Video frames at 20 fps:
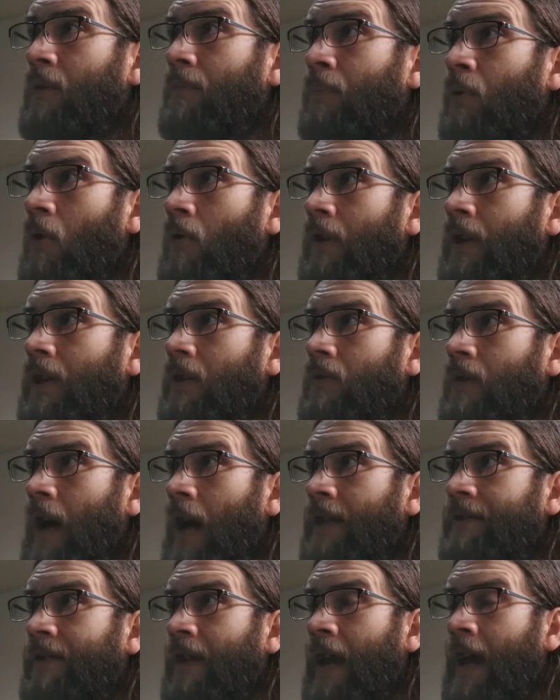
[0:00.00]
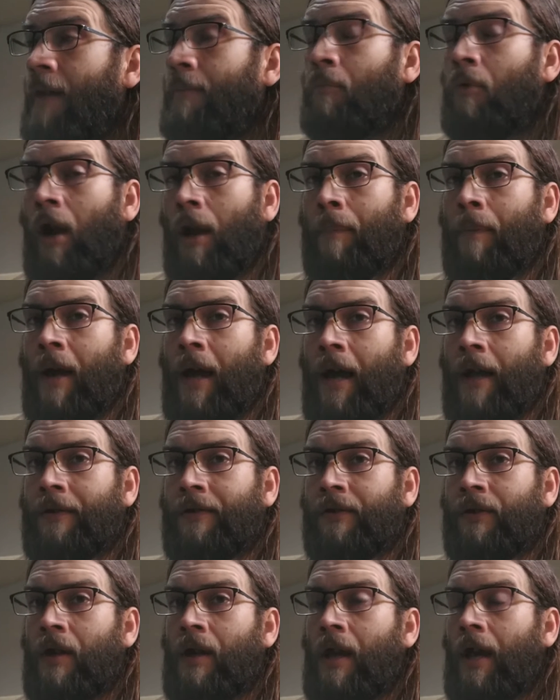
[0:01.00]
if you're broken, you got to have brake
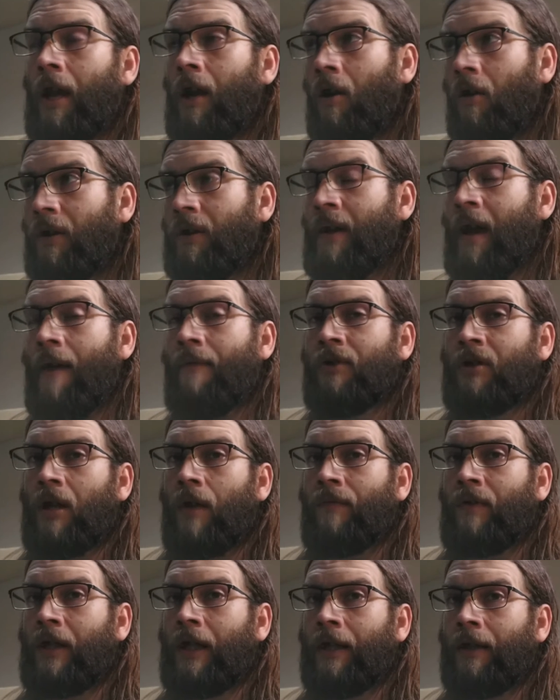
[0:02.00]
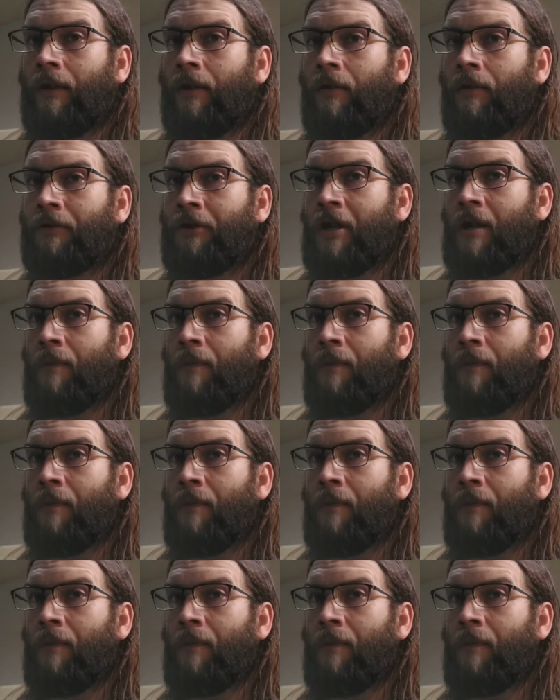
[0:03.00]
pads, and all you have is enough to get the little